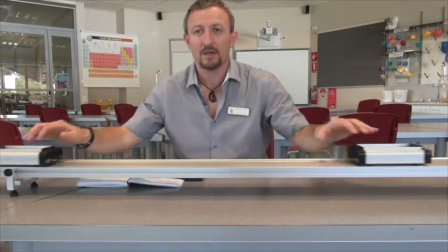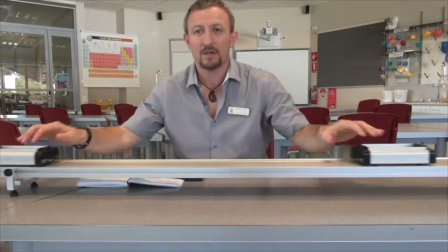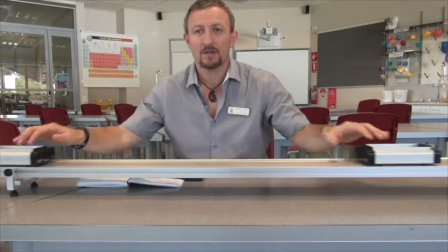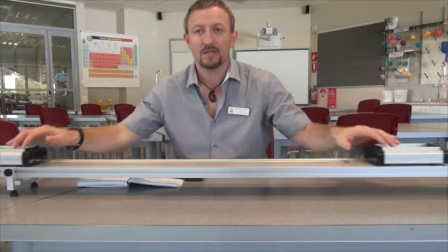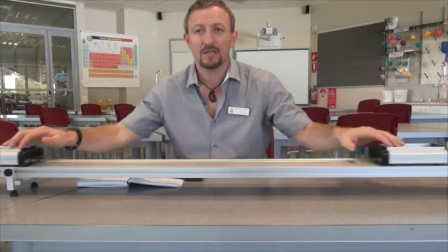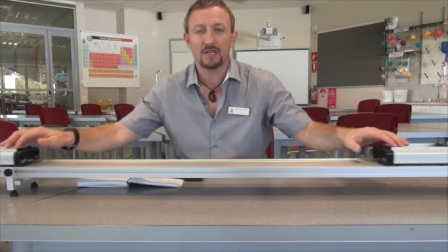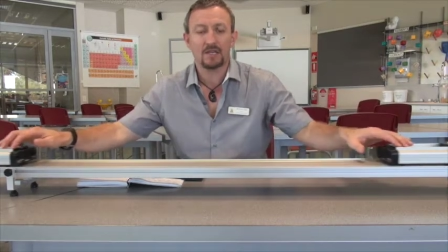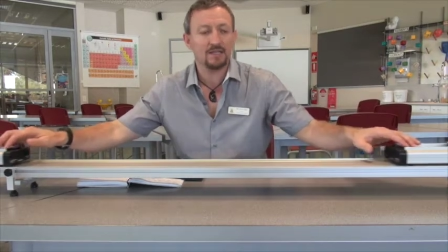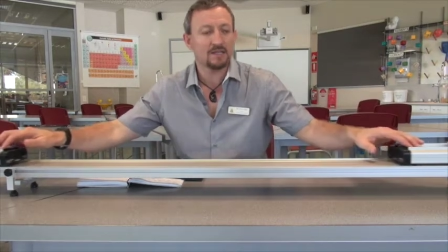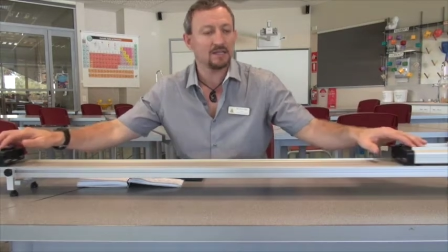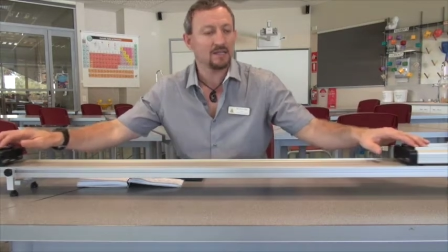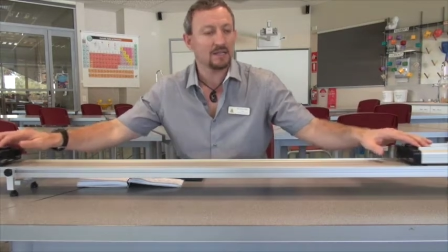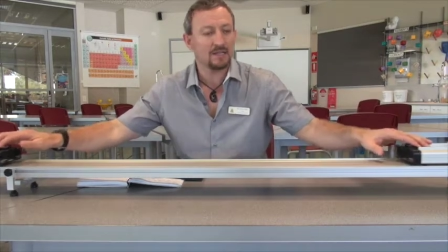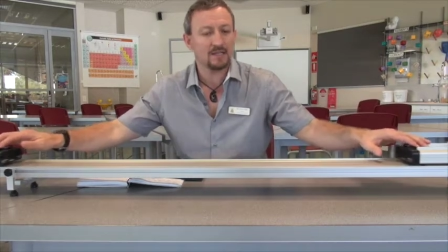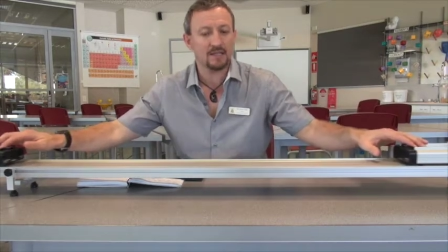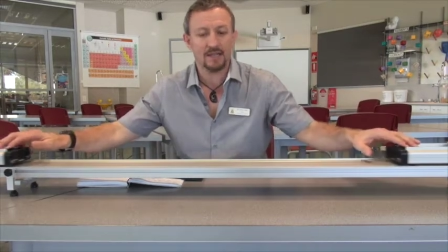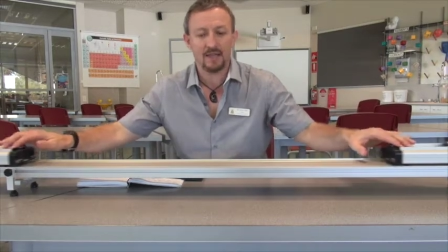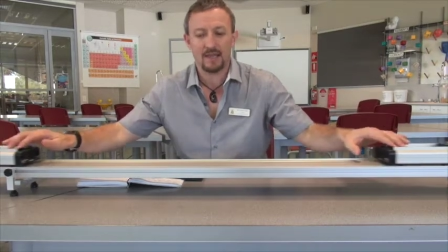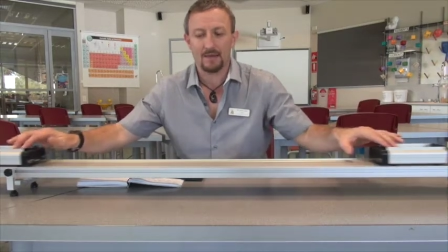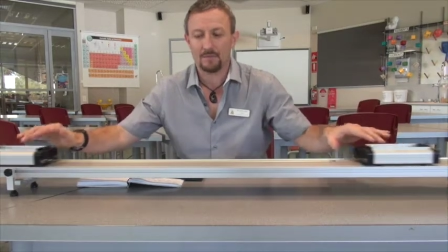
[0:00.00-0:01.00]
so you can see
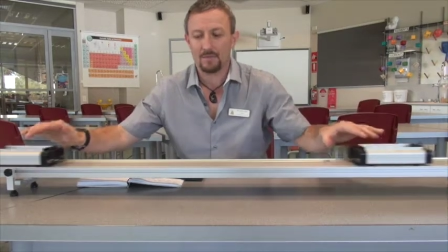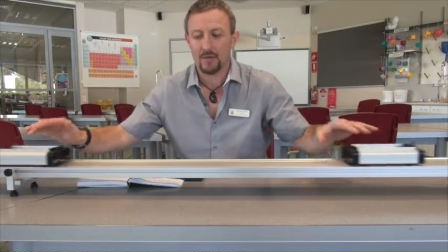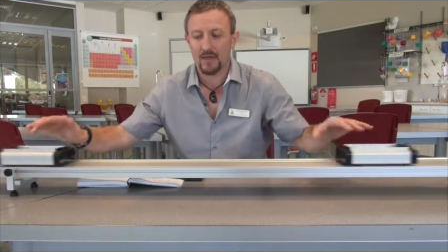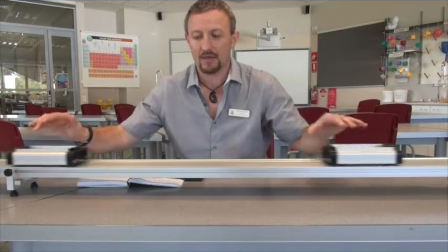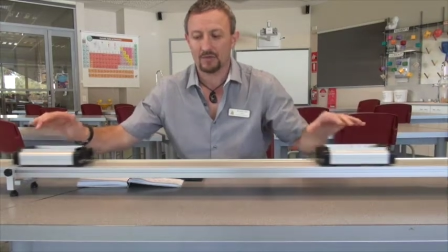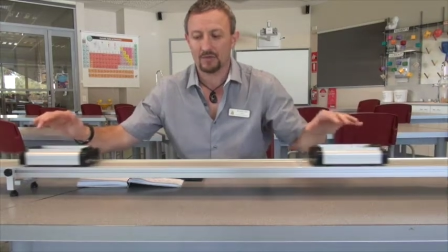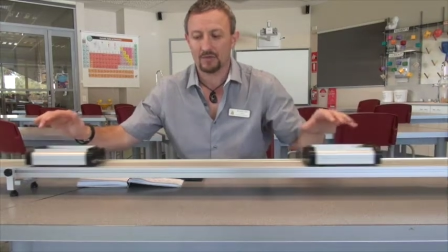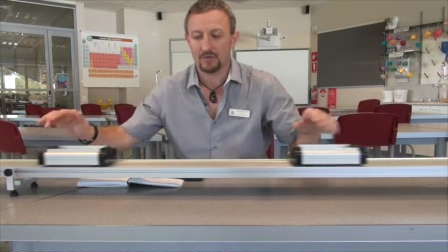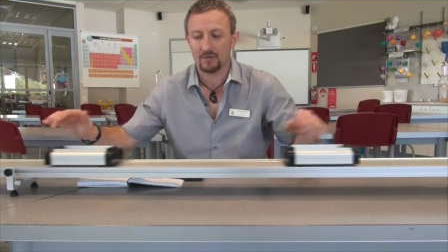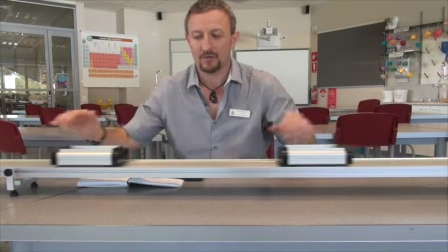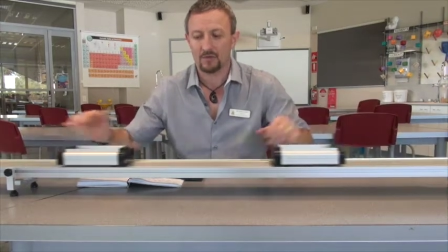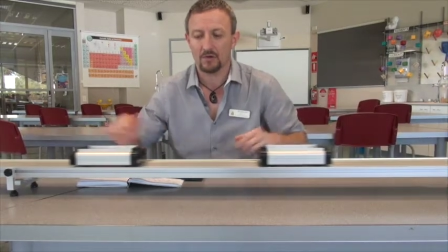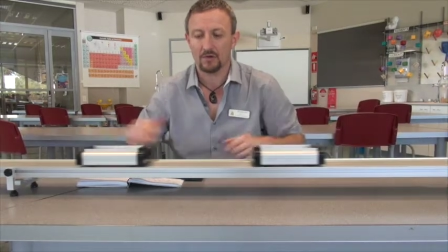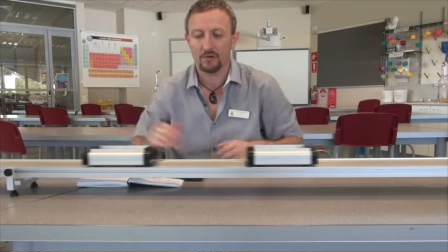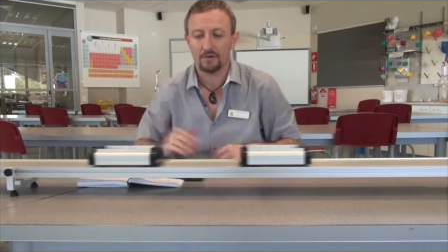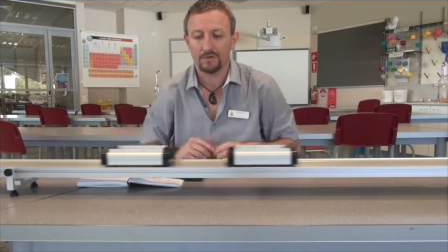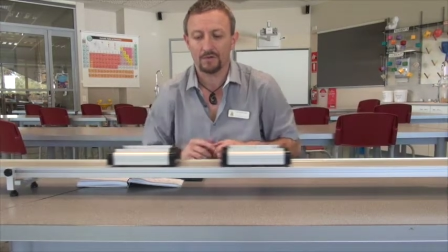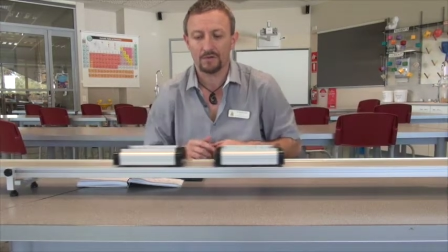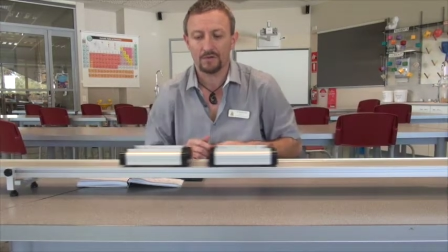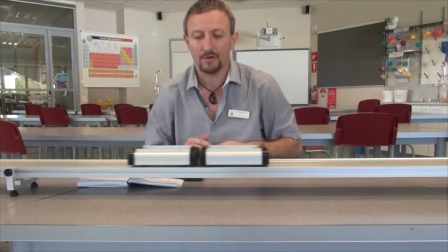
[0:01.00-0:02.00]
that they bounce
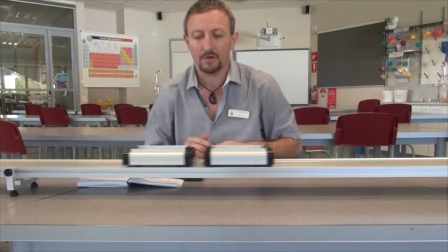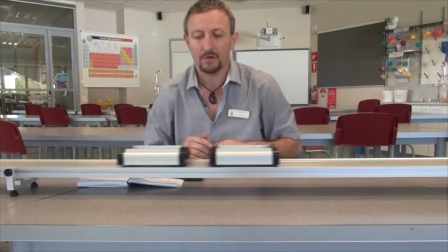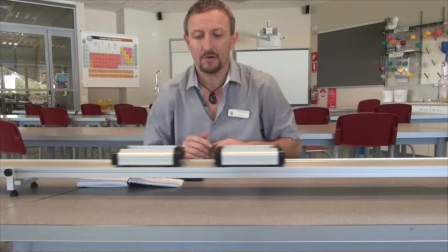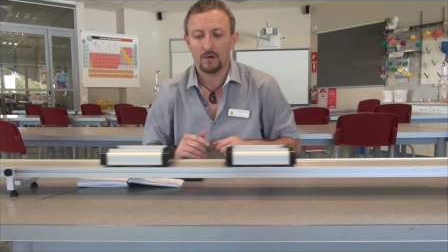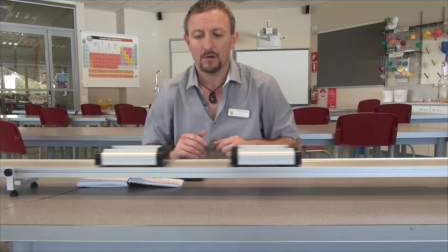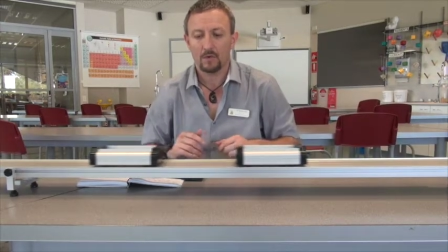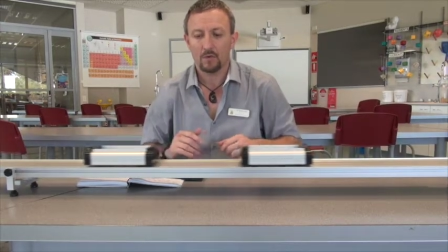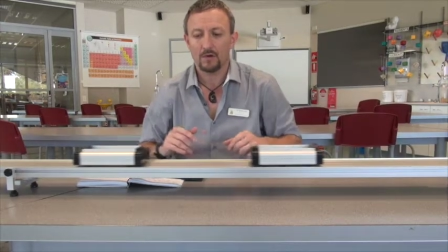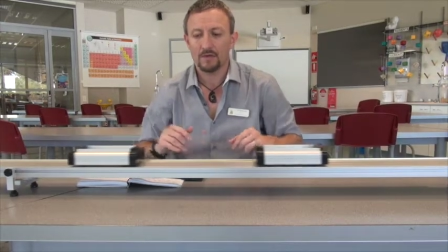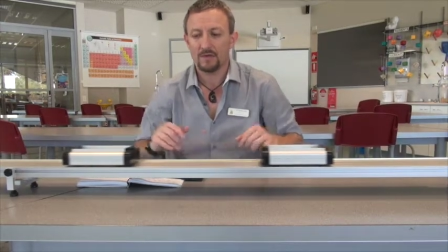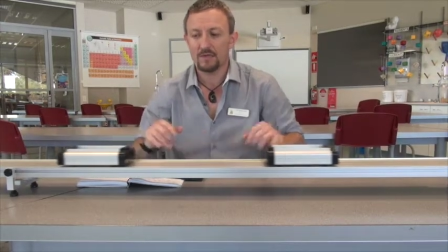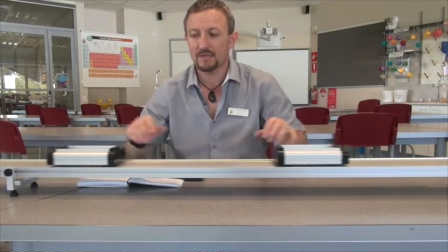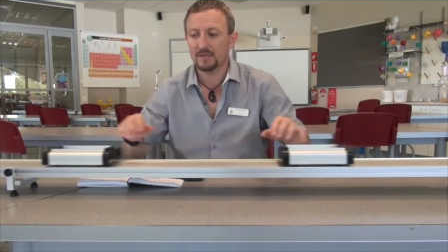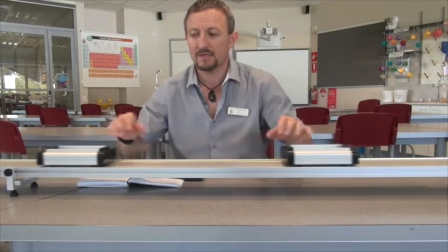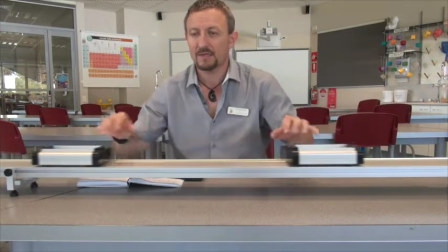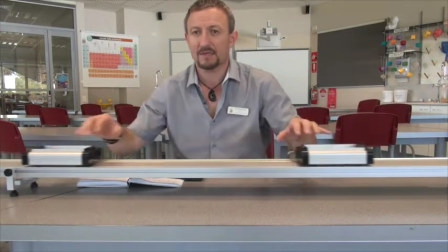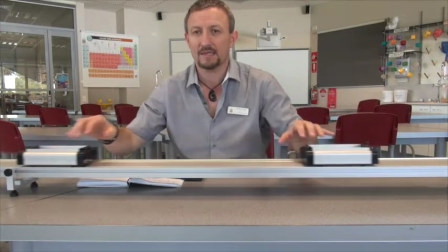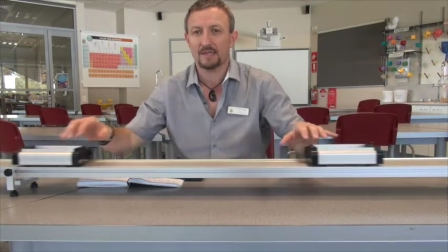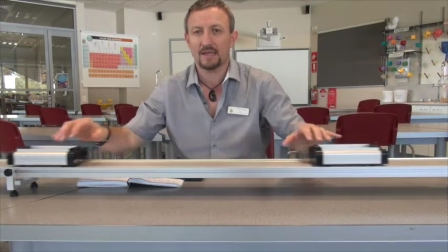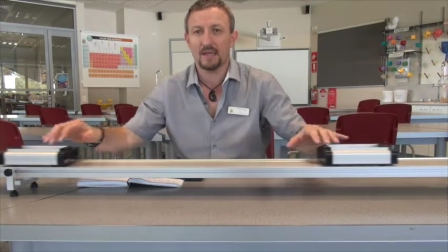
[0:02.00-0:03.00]
off with the
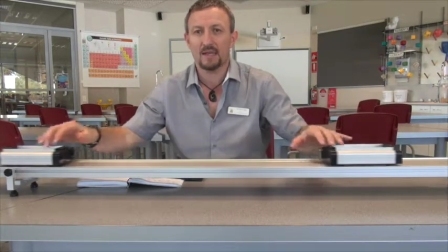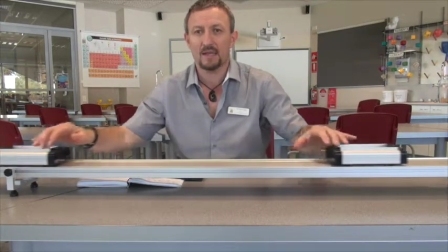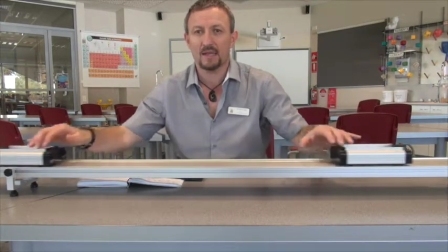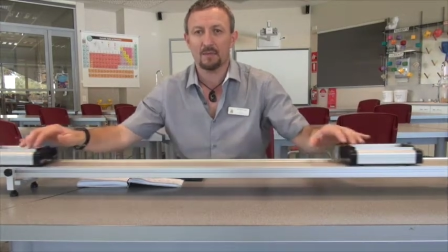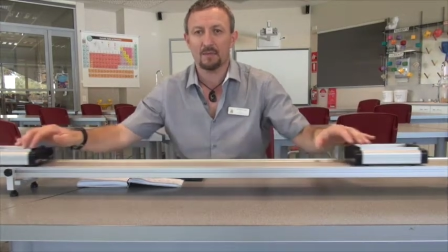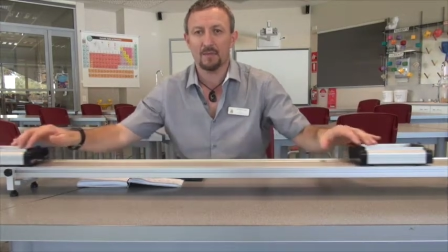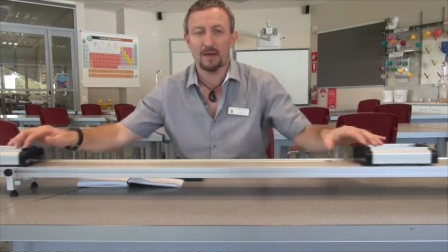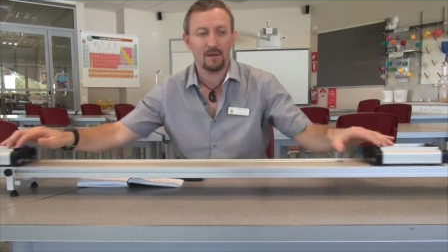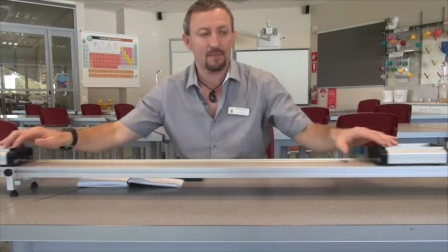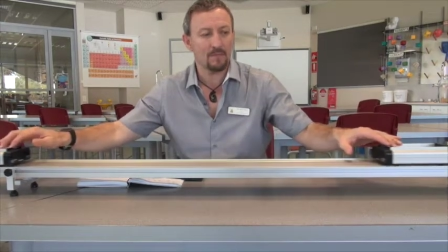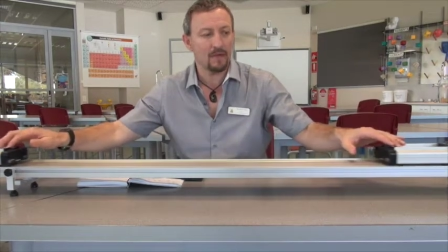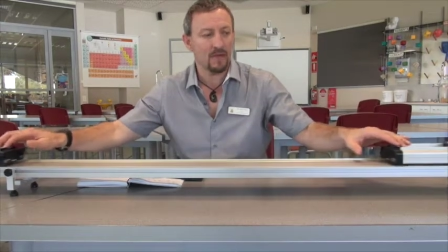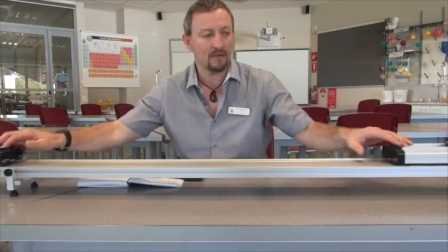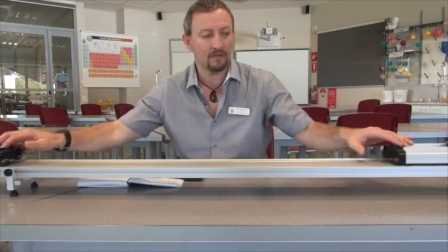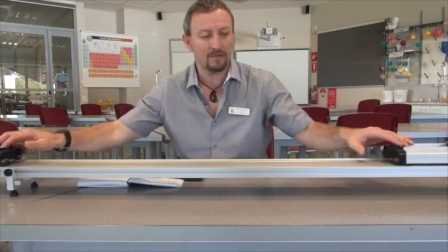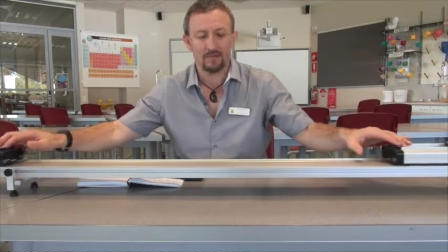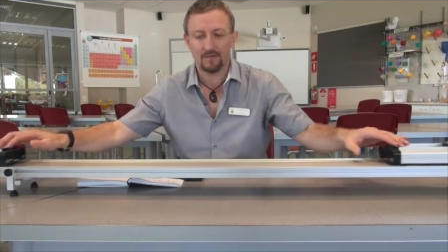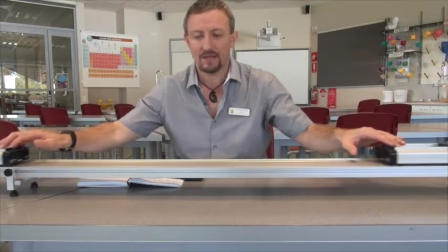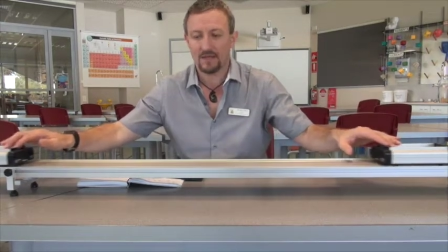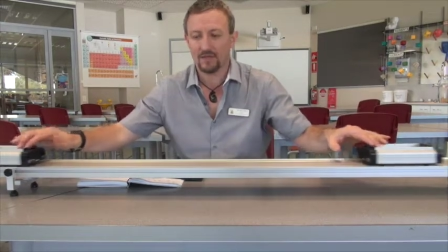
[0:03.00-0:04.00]
same
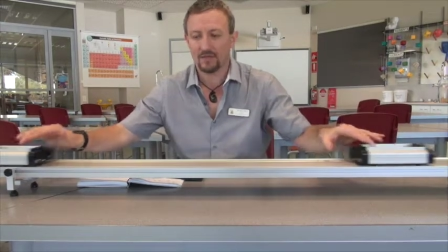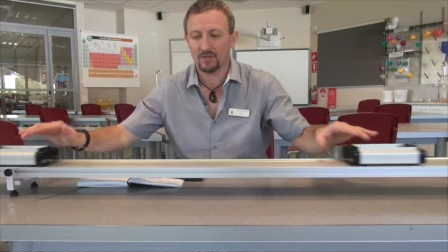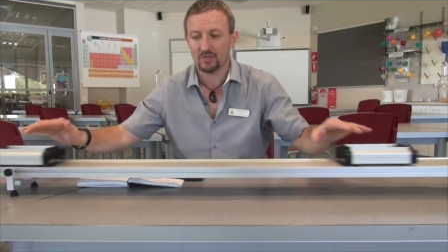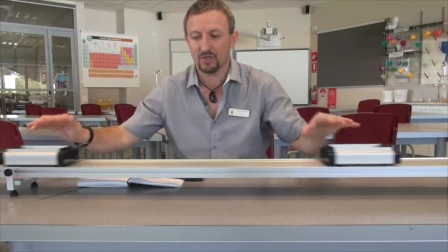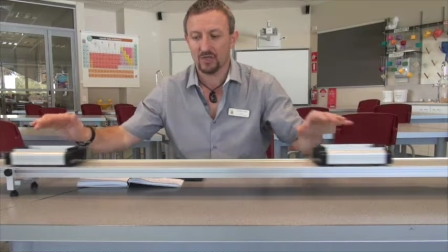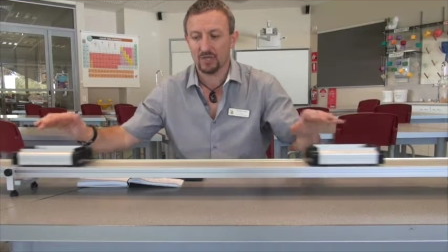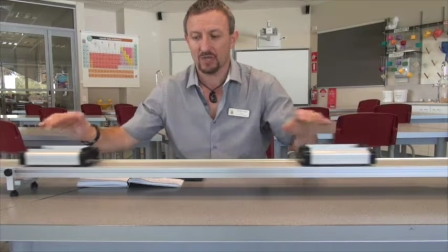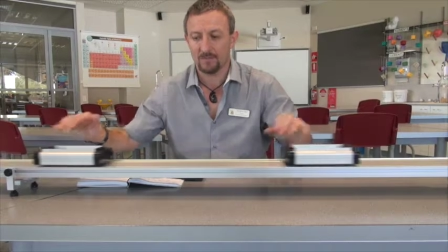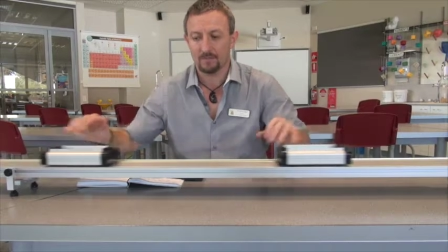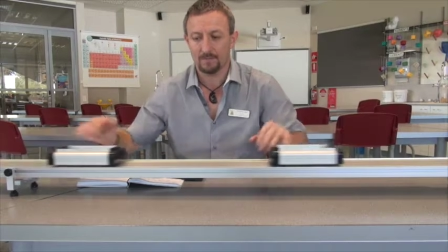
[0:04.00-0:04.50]
amount of energy.